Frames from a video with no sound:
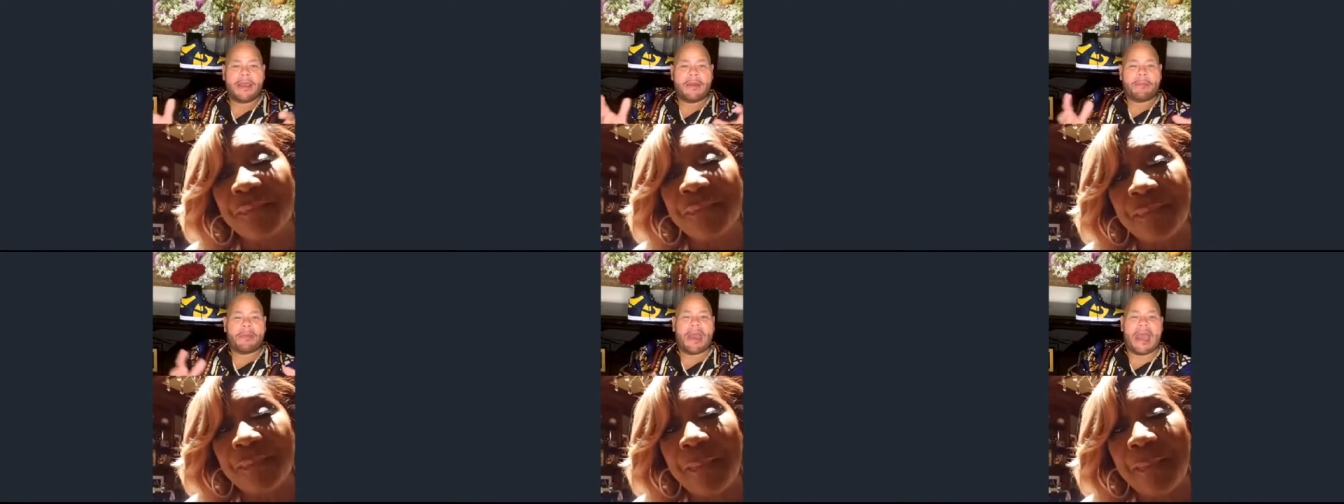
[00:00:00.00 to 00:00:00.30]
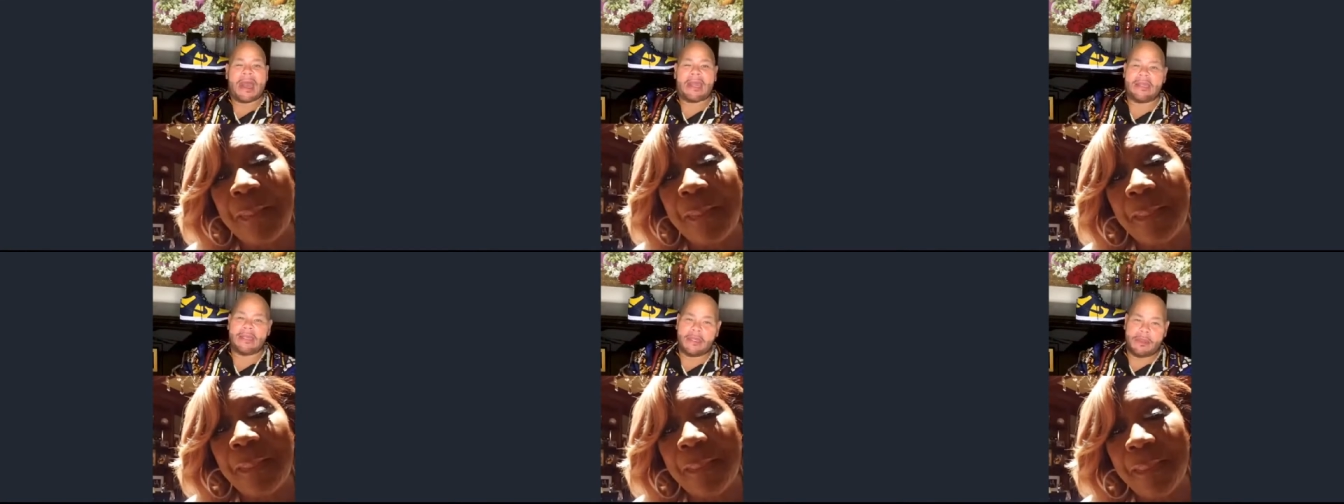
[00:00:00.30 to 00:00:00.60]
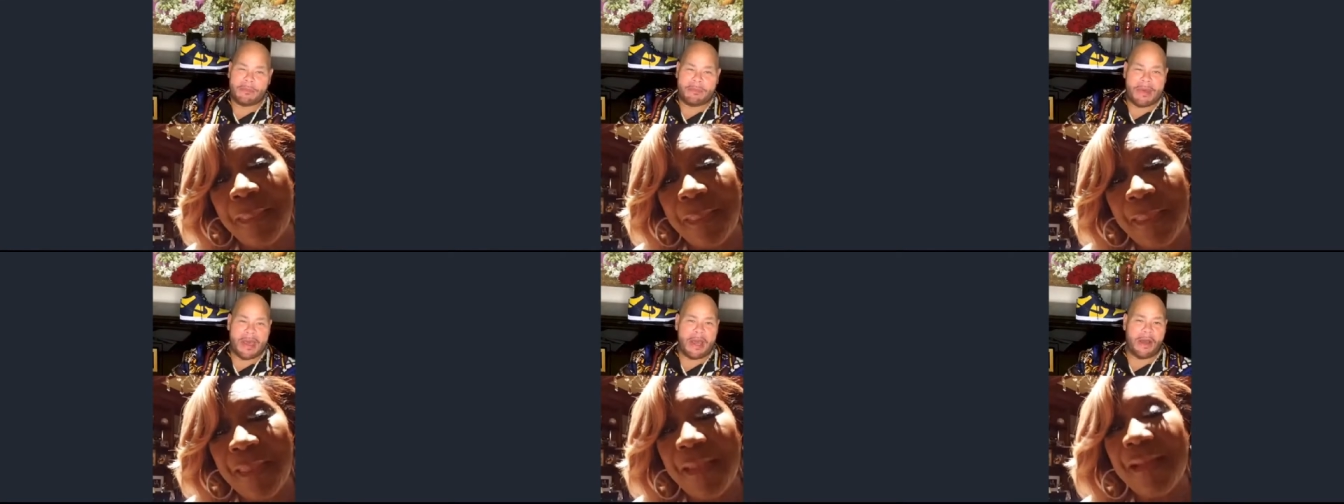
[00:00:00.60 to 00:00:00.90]
Patti
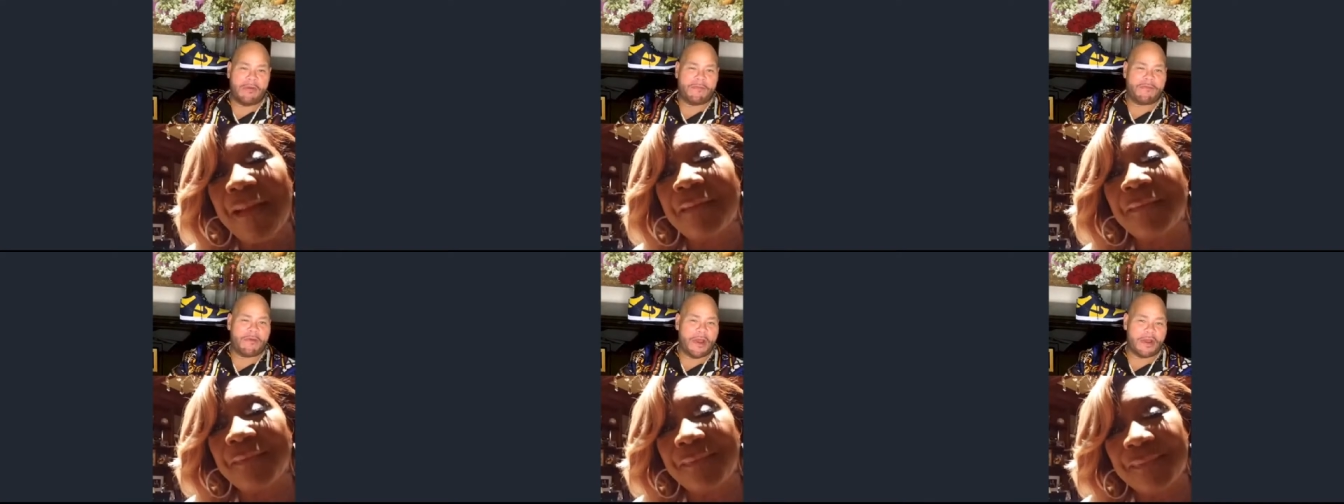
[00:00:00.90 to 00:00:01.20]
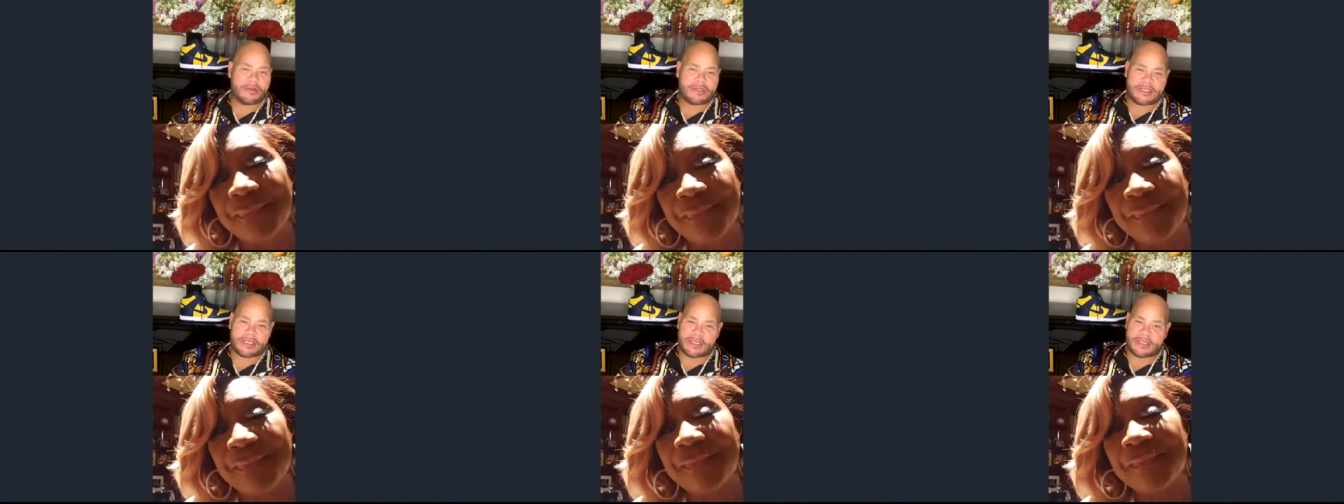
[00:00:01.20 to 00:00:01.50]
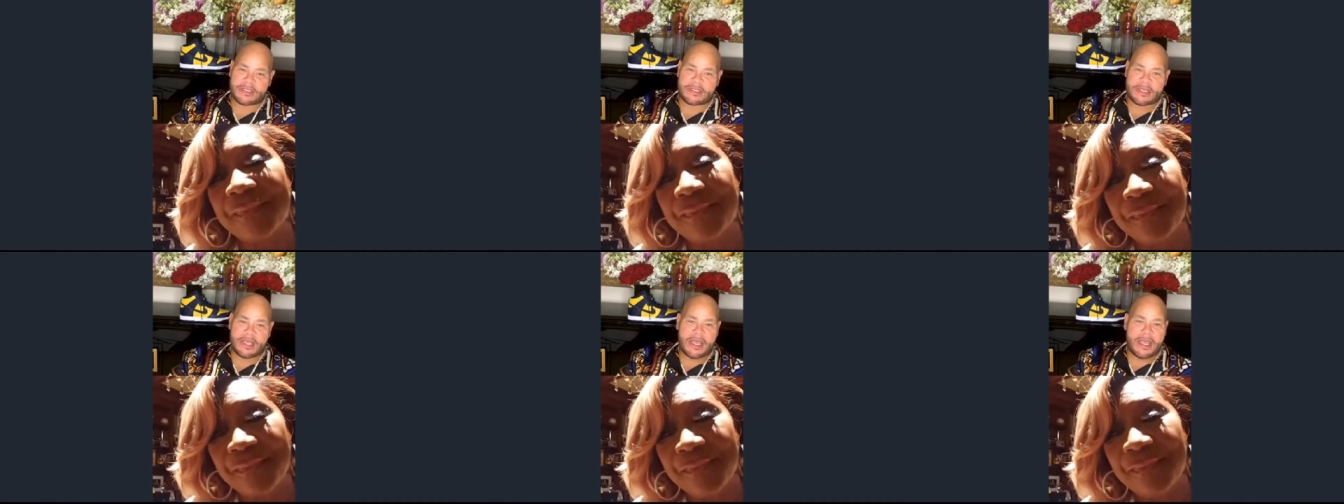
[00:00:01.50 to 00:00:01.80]
LaBelle
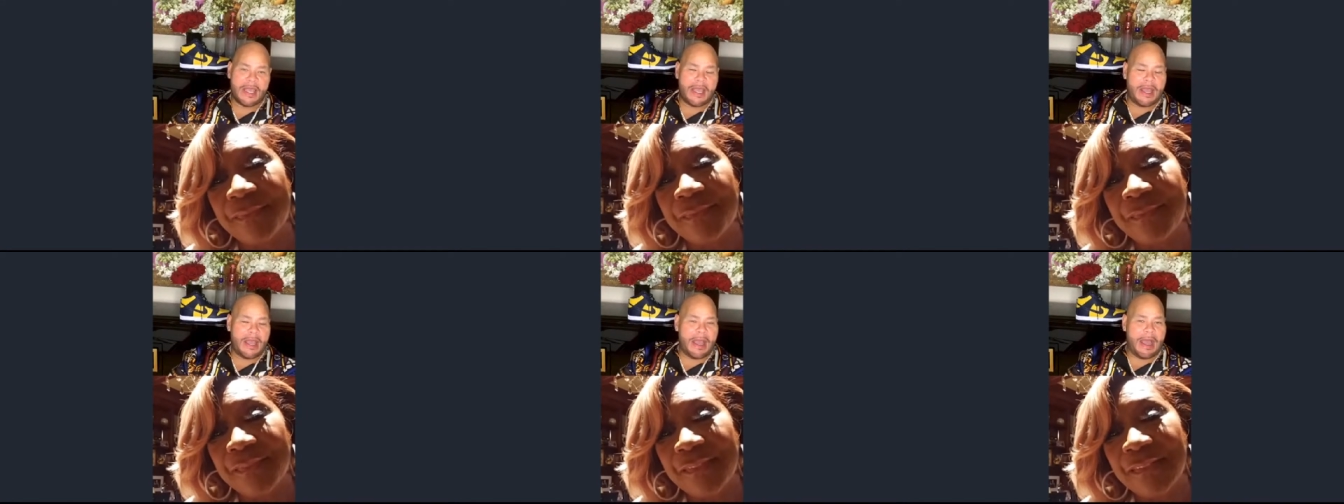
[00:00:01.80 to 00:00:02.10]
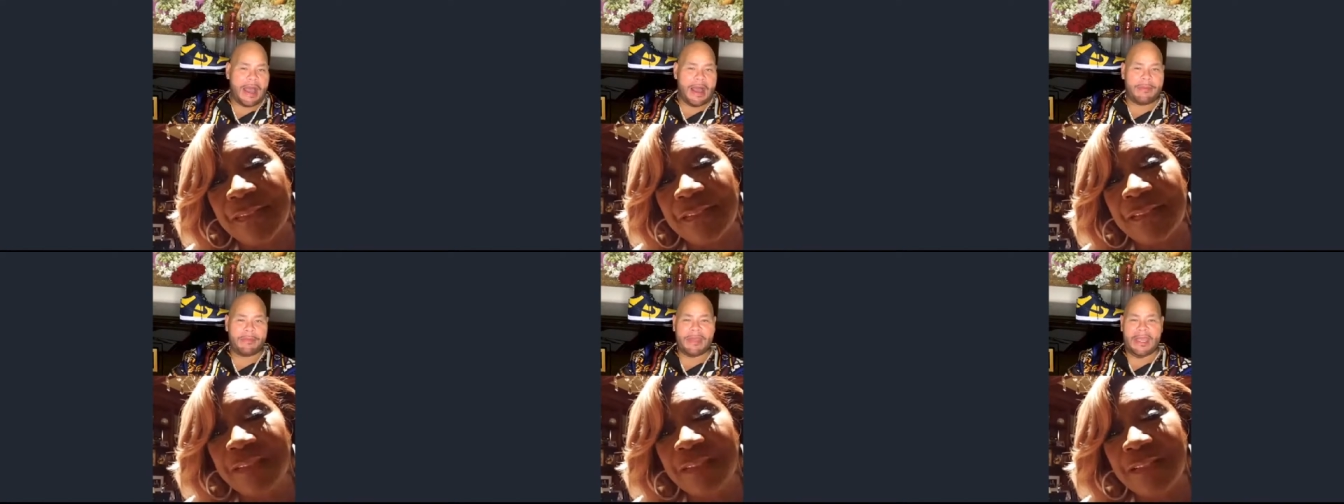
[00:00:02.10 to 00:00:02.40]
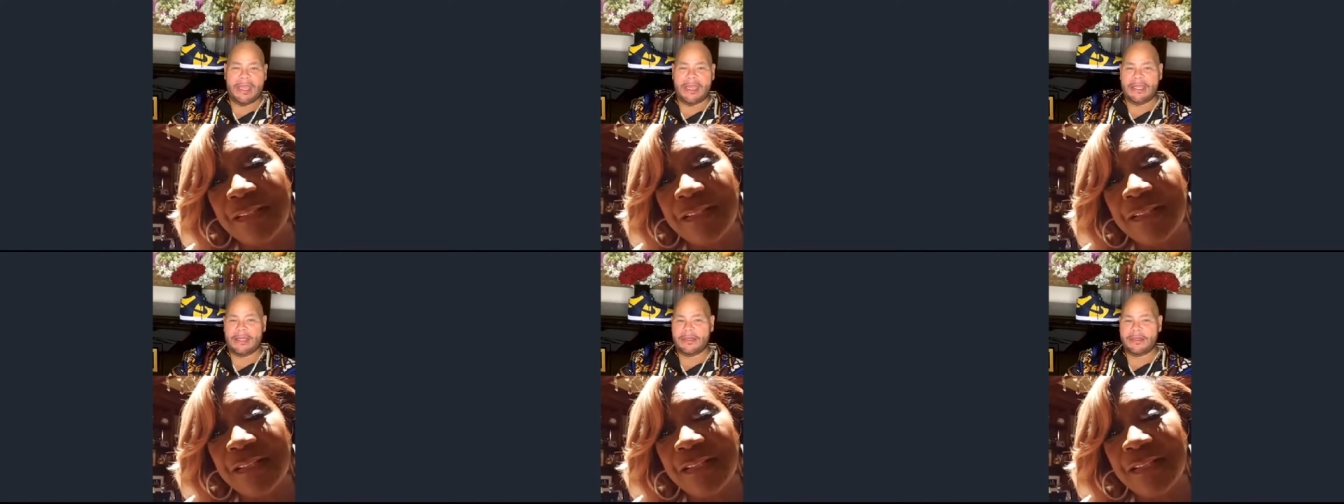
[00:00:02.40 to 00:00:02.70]
Verzuz. I
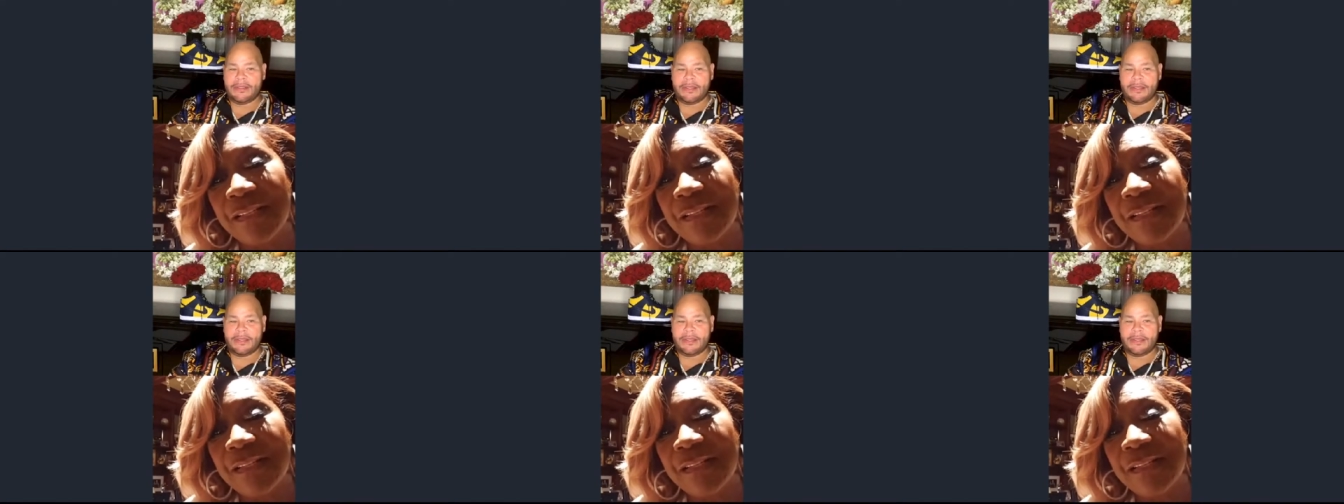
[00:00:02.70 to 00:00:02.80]
mean,